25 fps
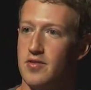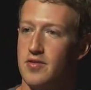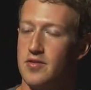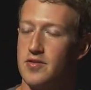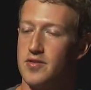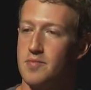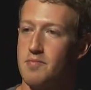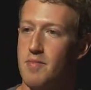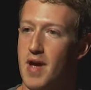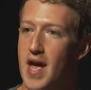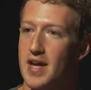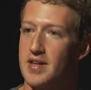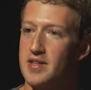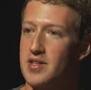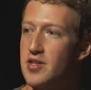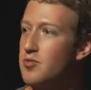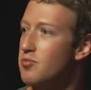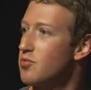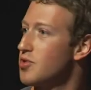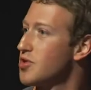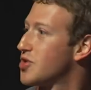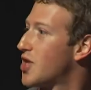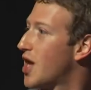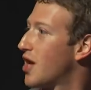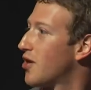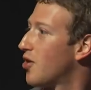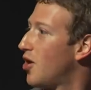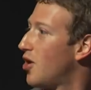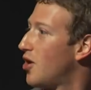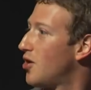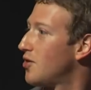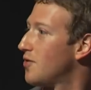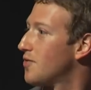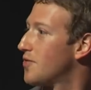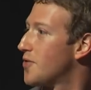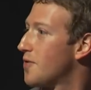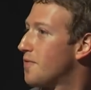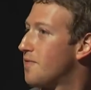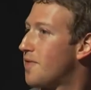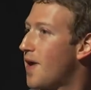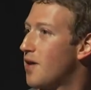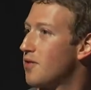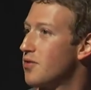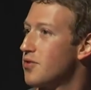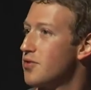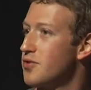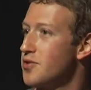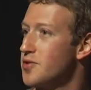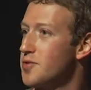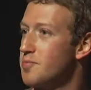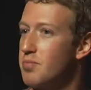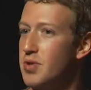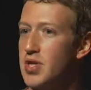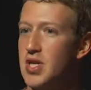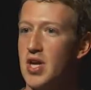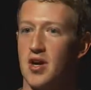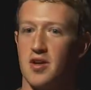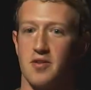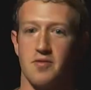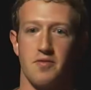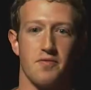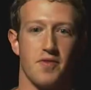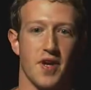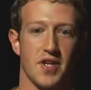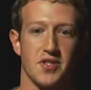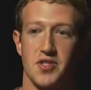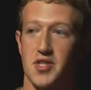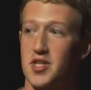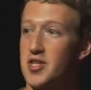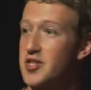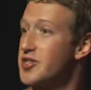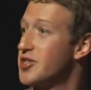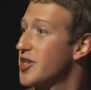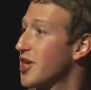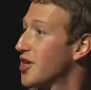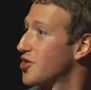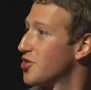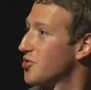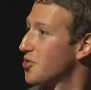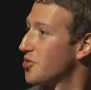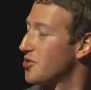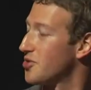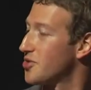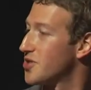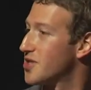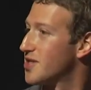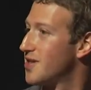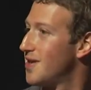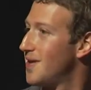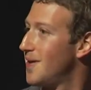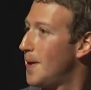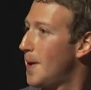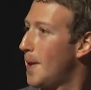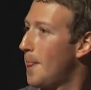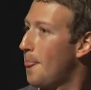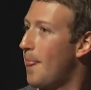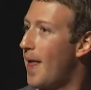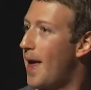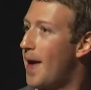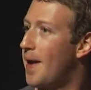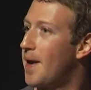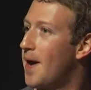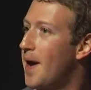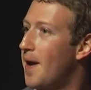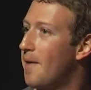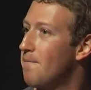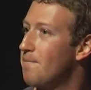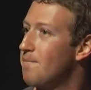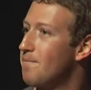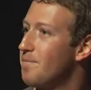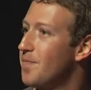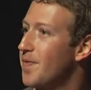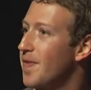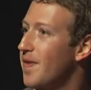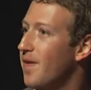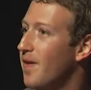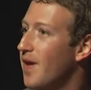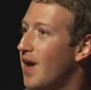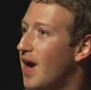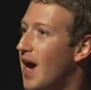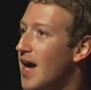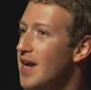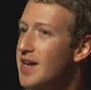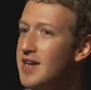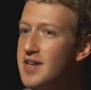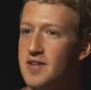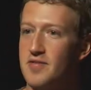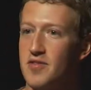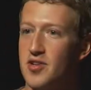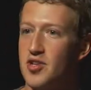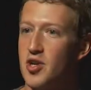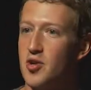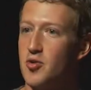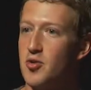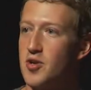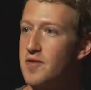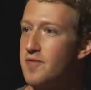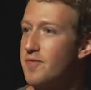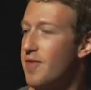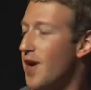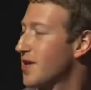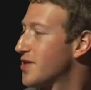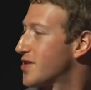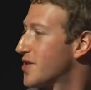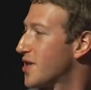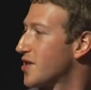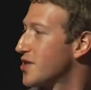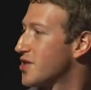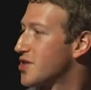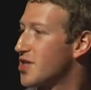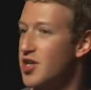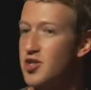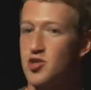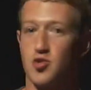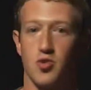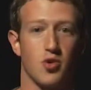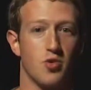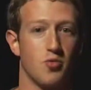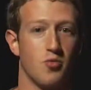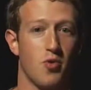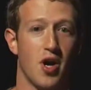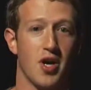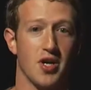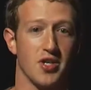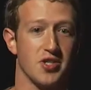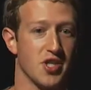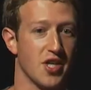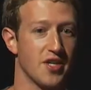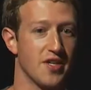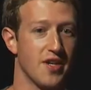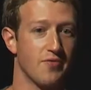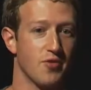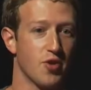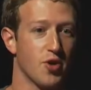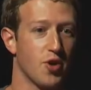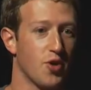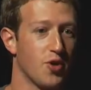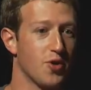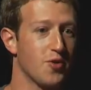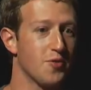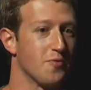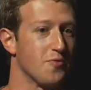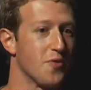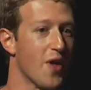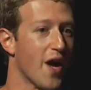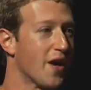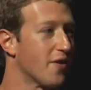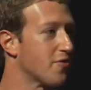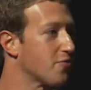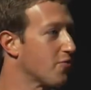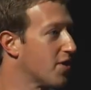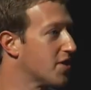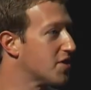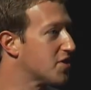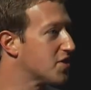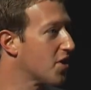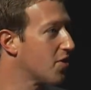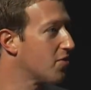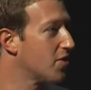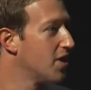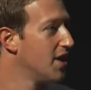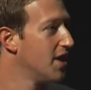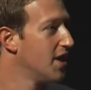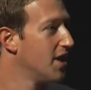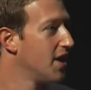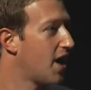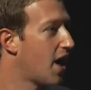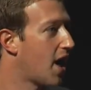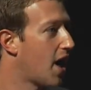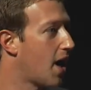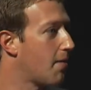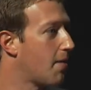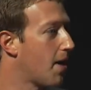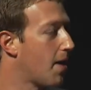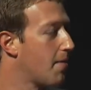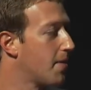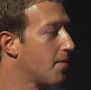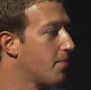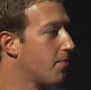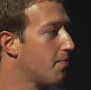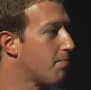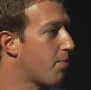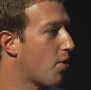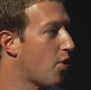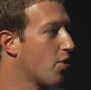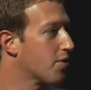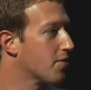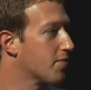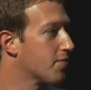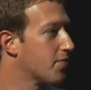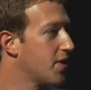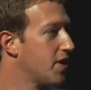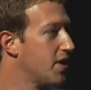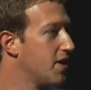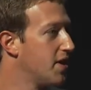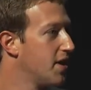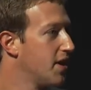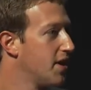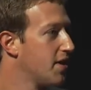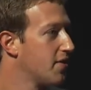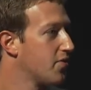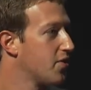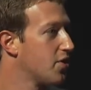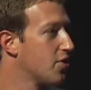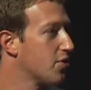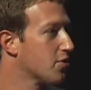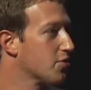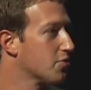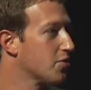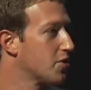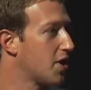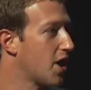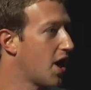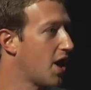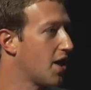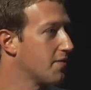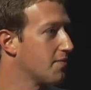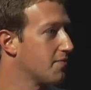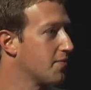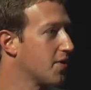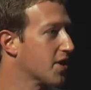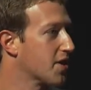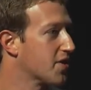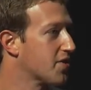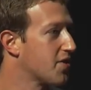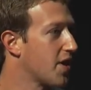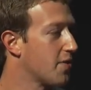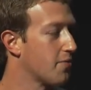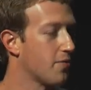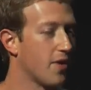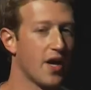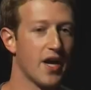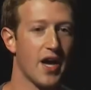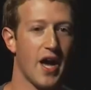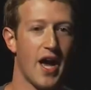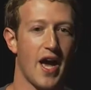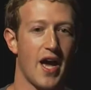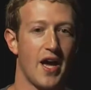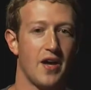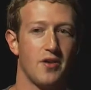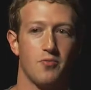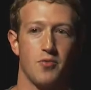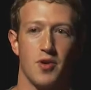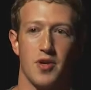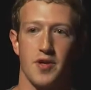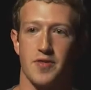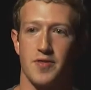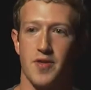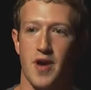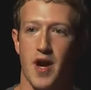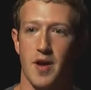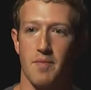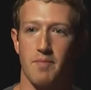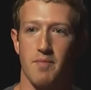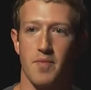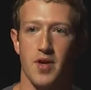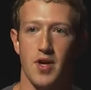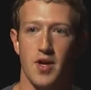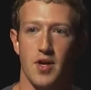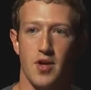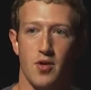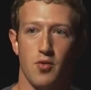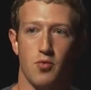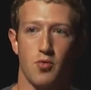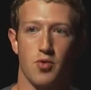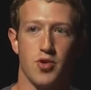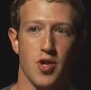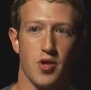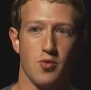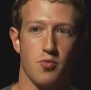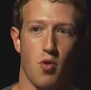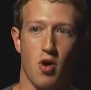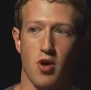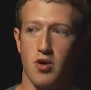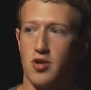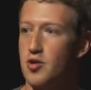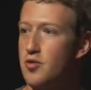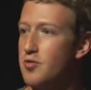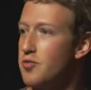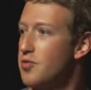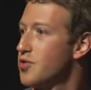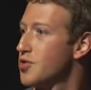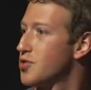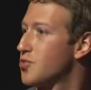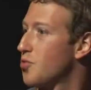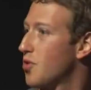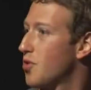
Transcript: demanded was that all of the founders be on vesting schedules. And I didn't even know what a vesting schedule was. I'd never heard of that, right? So, I mean, part of the early conflict that I had with Eduardo, who's